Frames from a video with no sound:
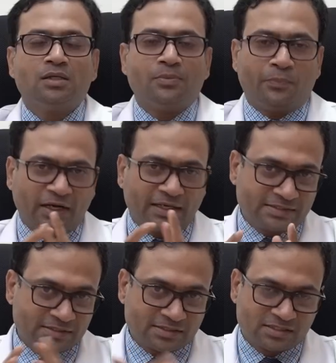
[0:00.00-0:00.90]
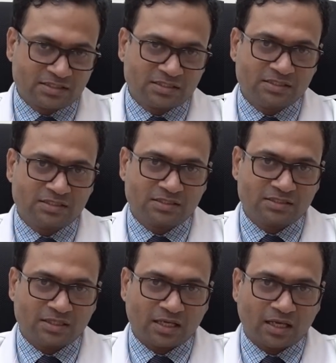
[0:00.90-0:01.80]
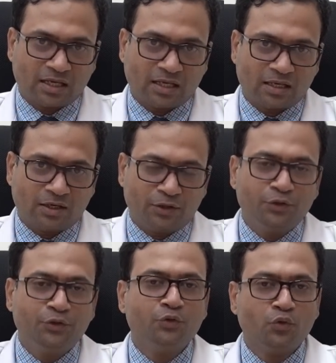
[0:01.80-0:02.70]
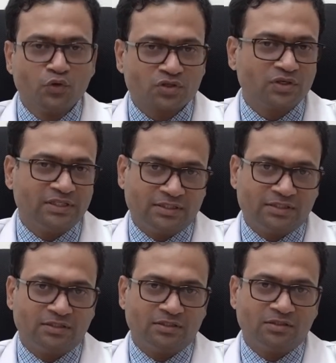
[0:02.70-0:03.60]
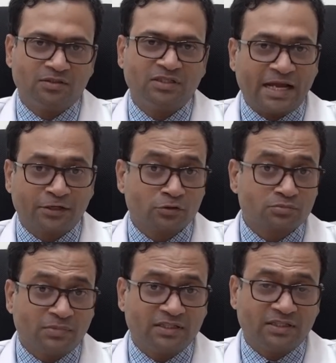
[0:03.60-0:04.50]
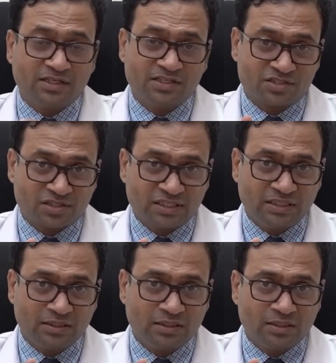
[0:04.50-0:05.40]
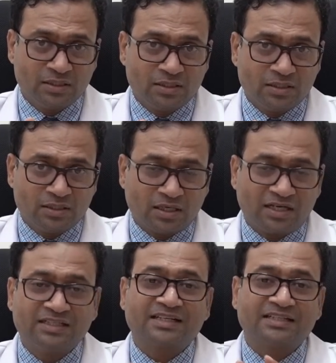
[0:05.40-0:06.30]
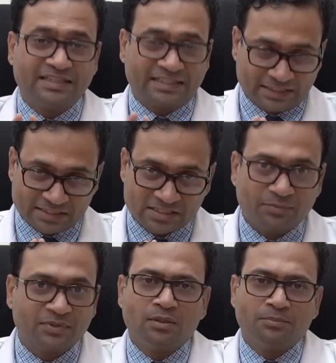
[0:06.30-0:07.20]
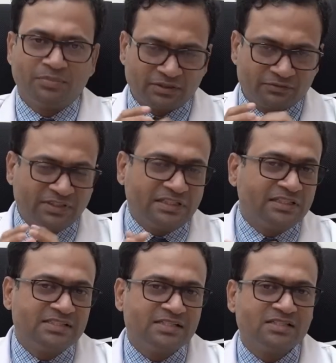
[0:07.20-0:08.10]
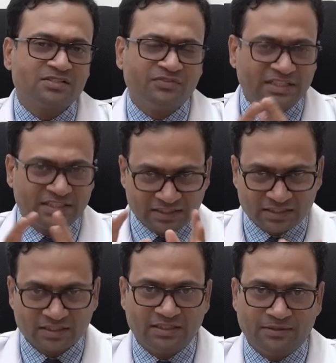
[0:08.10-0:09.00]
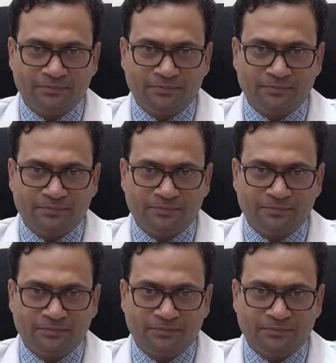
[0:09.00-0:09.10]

Parkinson's disease usually diagnosed by the history and a clinical examination. But when the disease is very early,